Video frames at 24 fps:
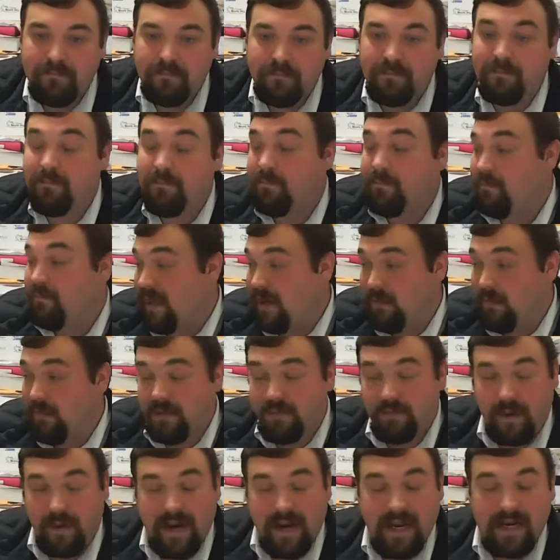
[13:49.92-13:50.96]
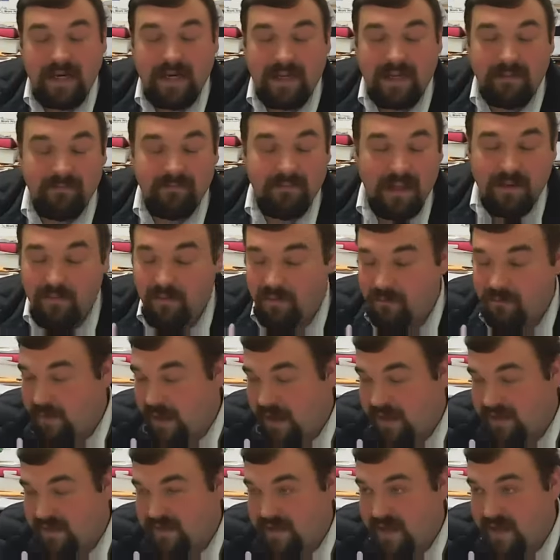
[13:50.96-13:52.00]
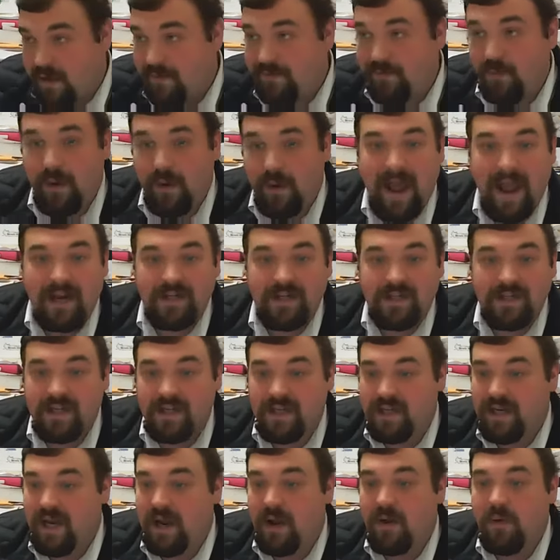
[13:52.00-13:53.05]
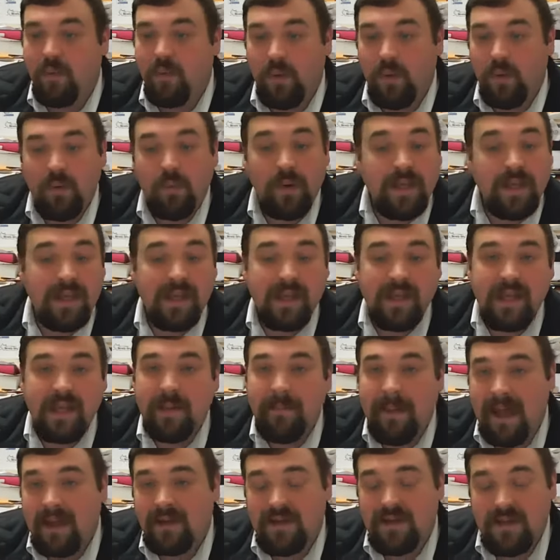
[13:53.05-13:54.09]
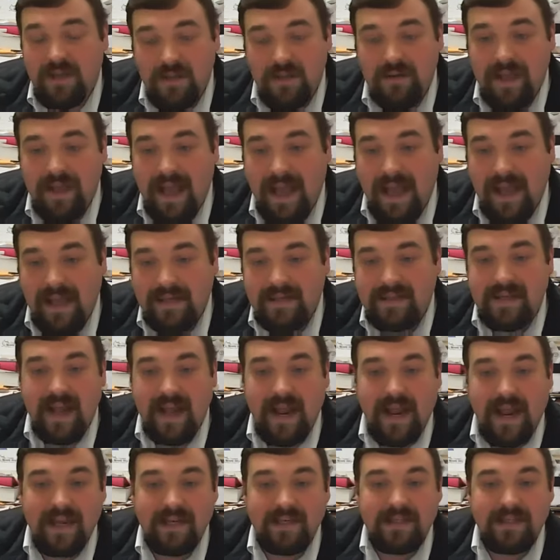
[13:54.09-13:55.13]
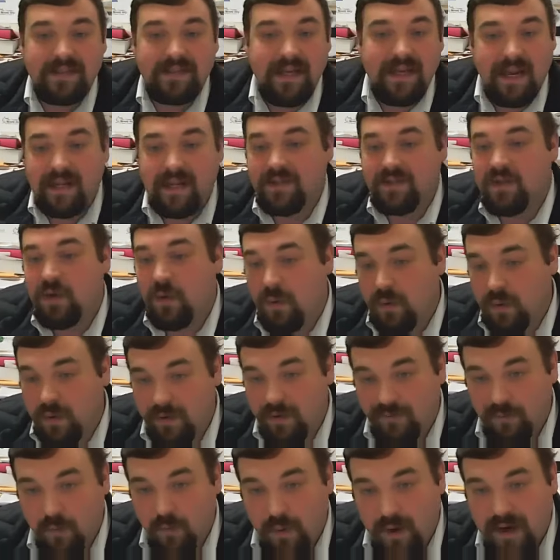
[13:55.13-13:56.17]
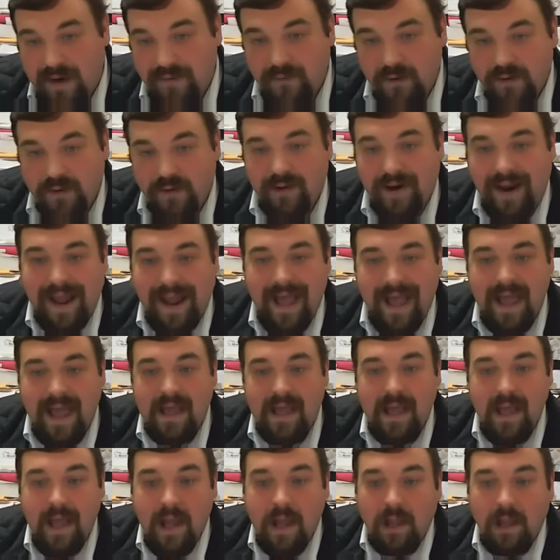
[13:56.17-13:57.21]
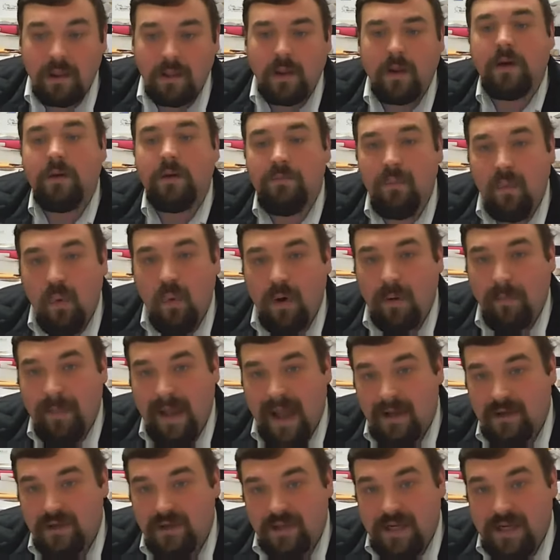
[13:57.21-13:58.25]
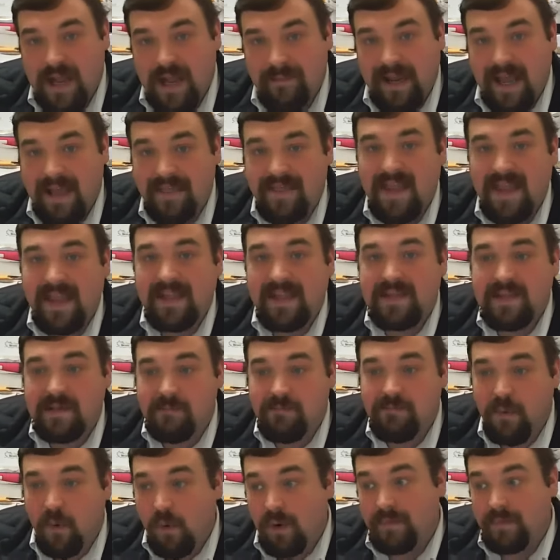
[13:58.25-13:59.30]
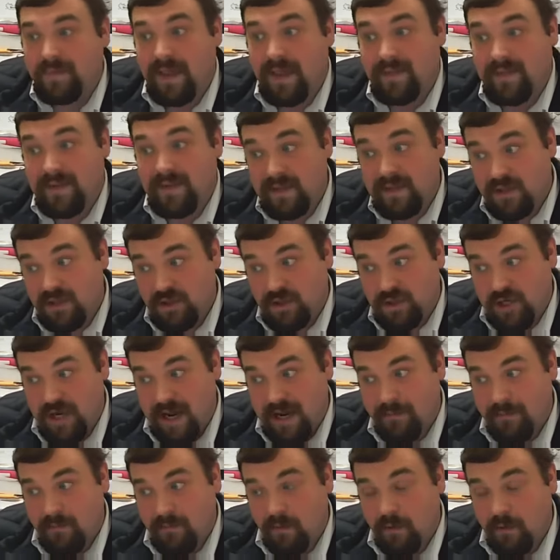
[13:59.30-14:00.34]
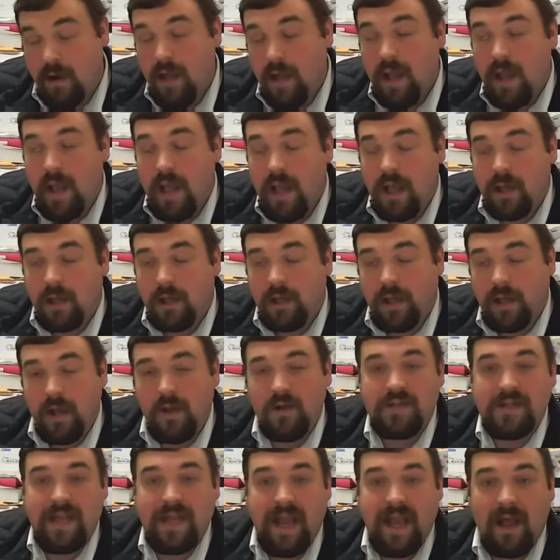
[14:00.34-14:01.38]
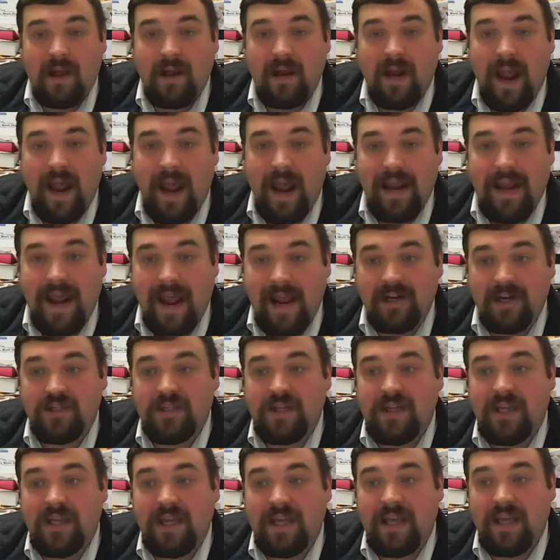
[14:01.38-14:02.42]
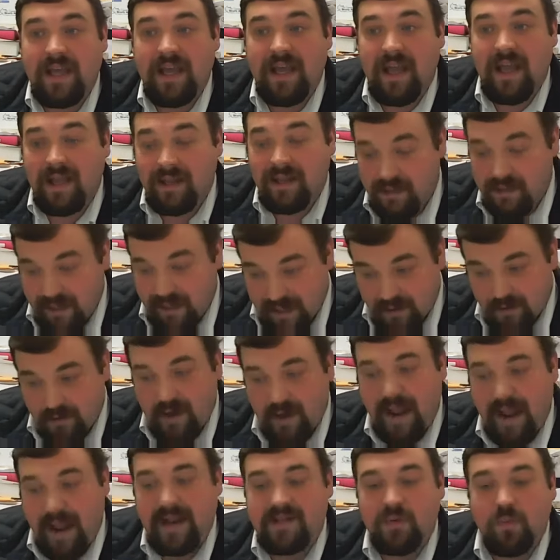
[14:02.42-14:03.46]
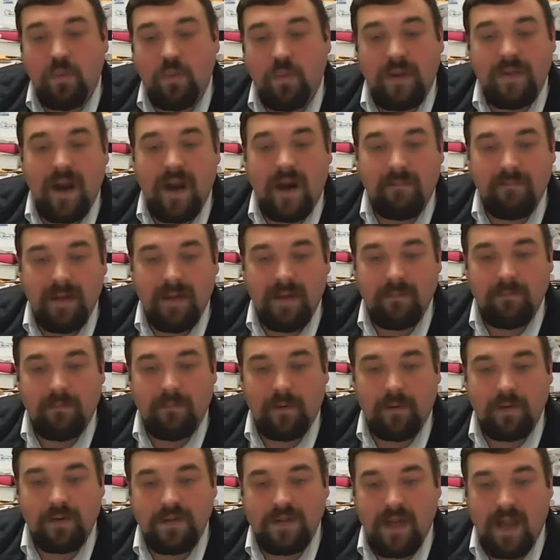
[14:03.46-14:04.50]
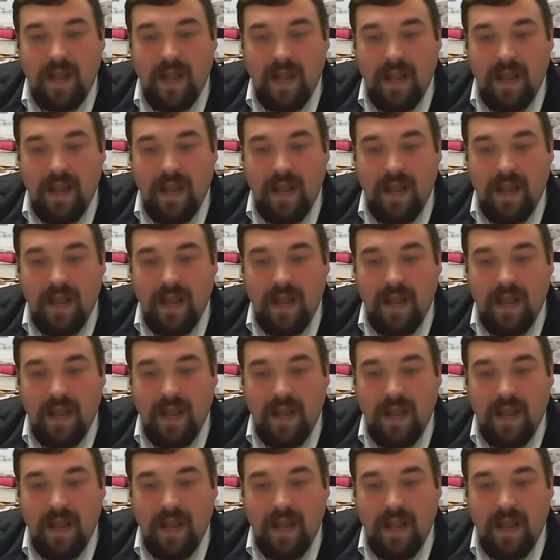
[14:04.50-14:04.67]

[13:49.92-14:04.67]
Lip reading: Meet with Randy, meet with myself, or actually, we can come out to you guys and take a tour of wherever you're at, learn more about your company. I think it's important that this chamber goes out and actually interacts with our members.